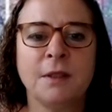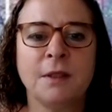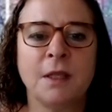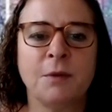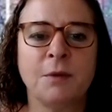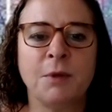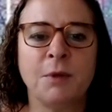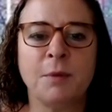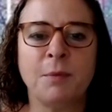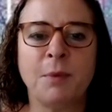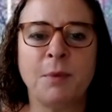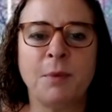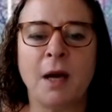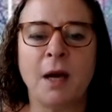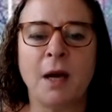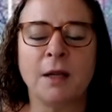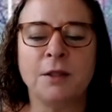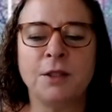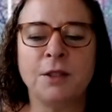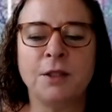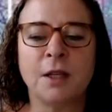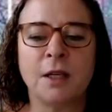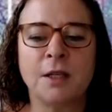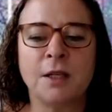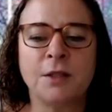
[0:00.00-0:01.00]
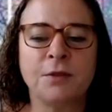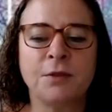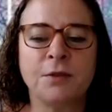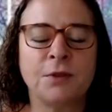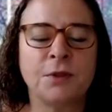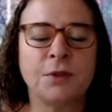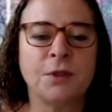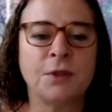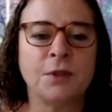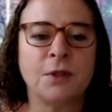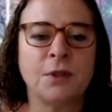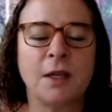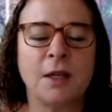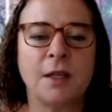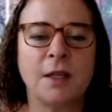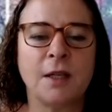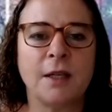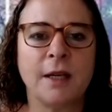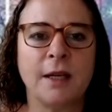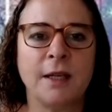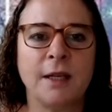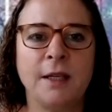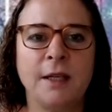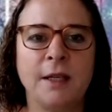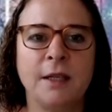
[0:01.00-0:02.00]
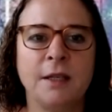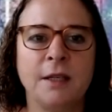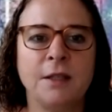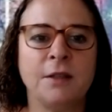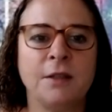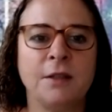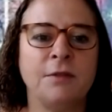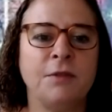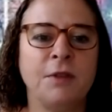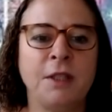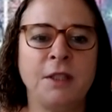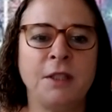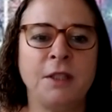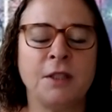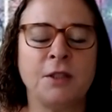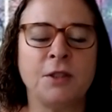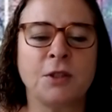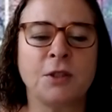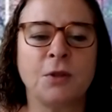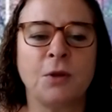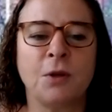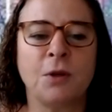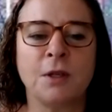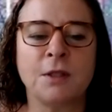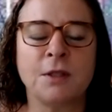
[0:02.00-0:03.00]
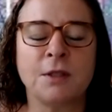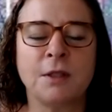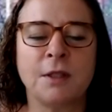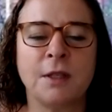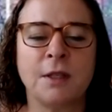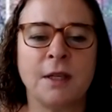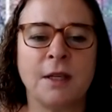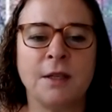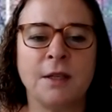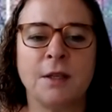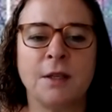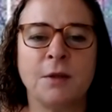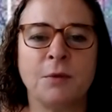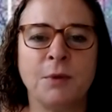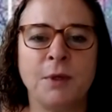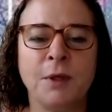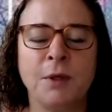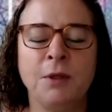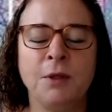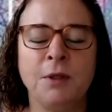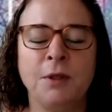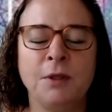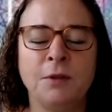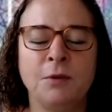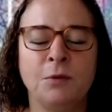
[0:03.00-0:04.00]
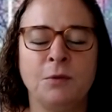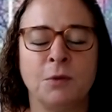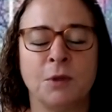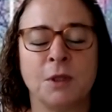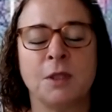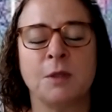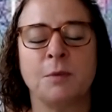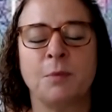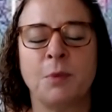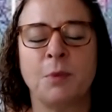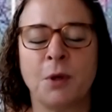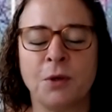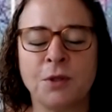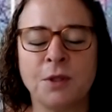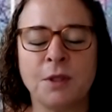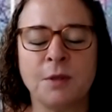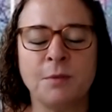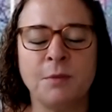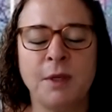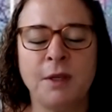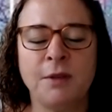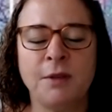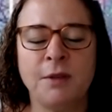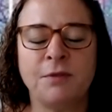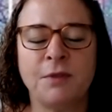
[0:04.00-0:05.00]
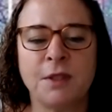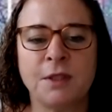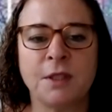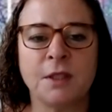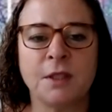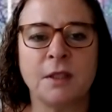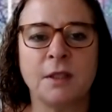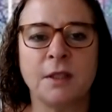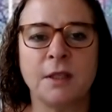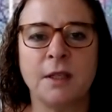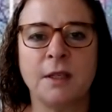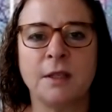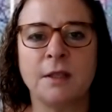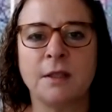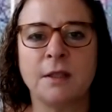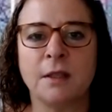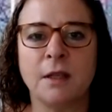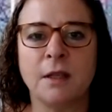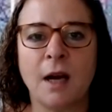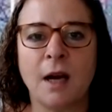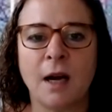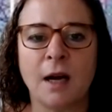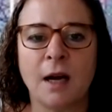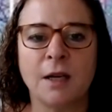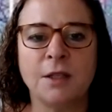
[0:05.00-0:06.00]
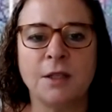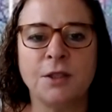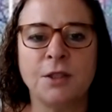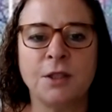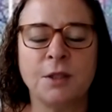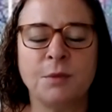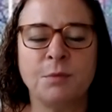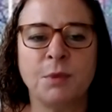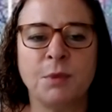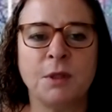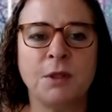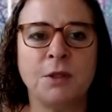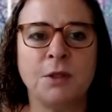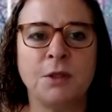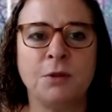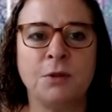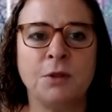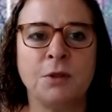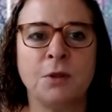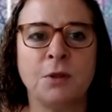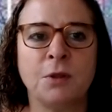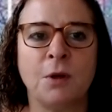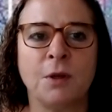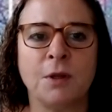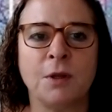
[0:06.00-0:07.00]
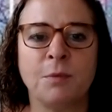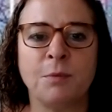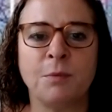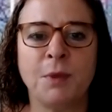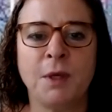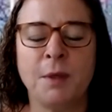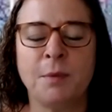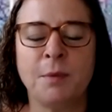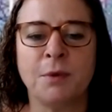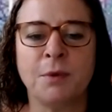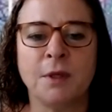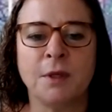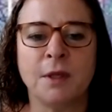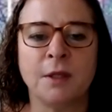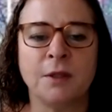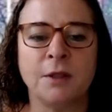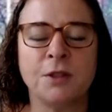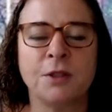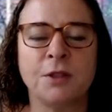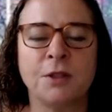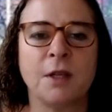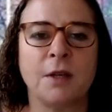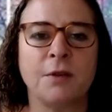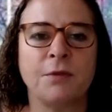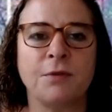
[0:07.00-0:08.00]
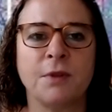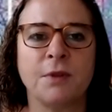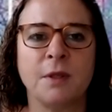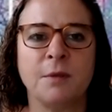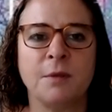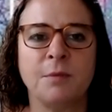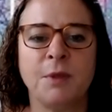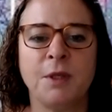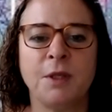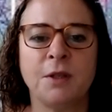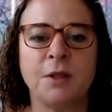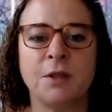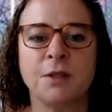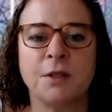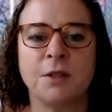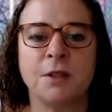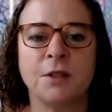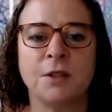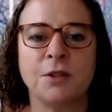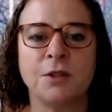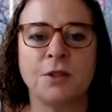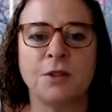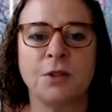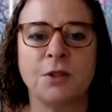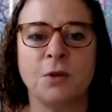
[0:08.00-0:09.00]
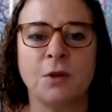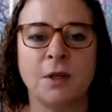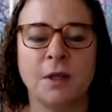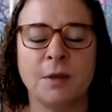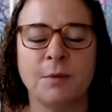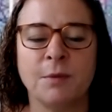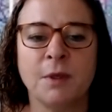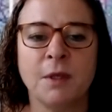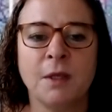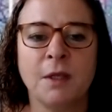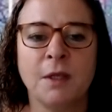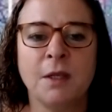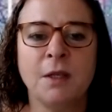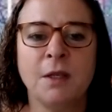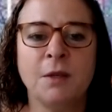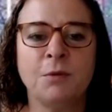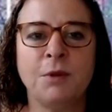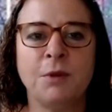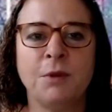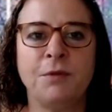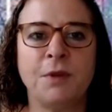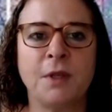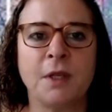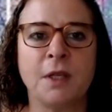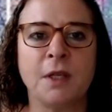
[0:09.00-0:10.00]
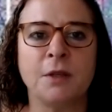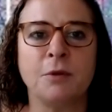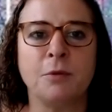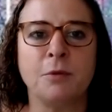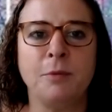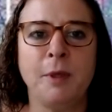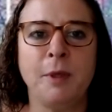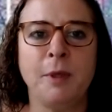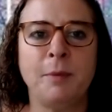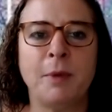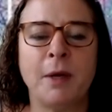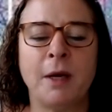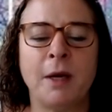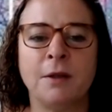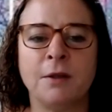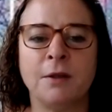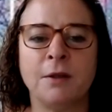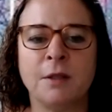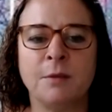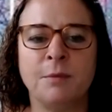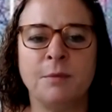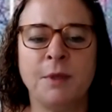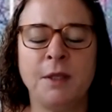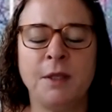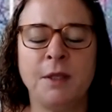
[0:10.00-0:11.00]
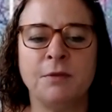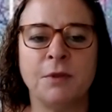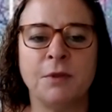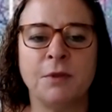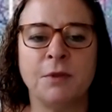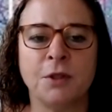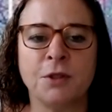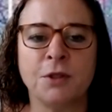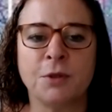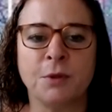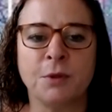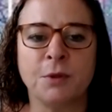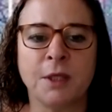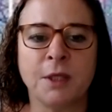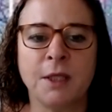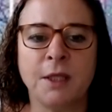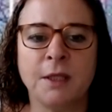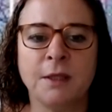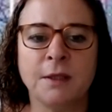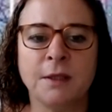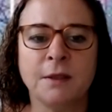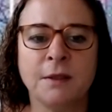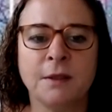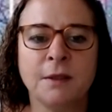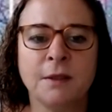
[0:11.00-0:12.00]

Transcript: We apologize for uh, any inconvenience caused today that we were supposed to meet physically at the lodge, but due to all the people that are suffering because of the storm, we figure it would be better to meet virtually.